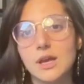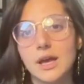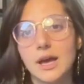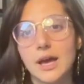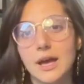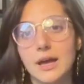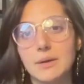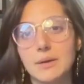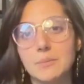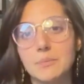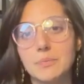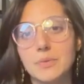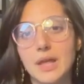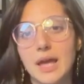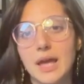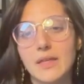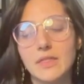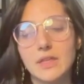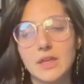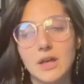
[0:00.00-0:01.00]
And
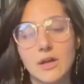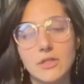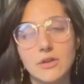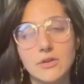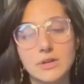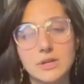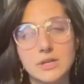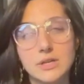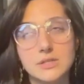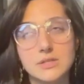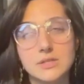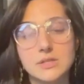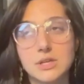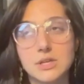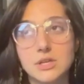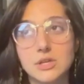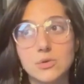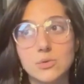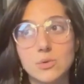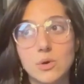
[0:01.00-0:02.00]
the other is
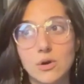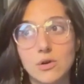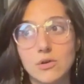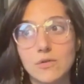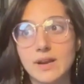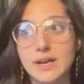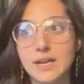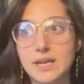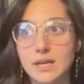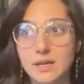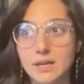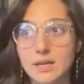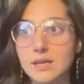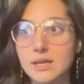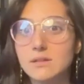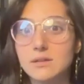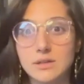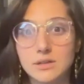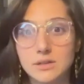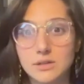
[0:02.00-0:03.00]
that you are already a
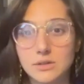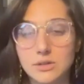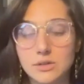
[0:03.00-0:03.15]
healer.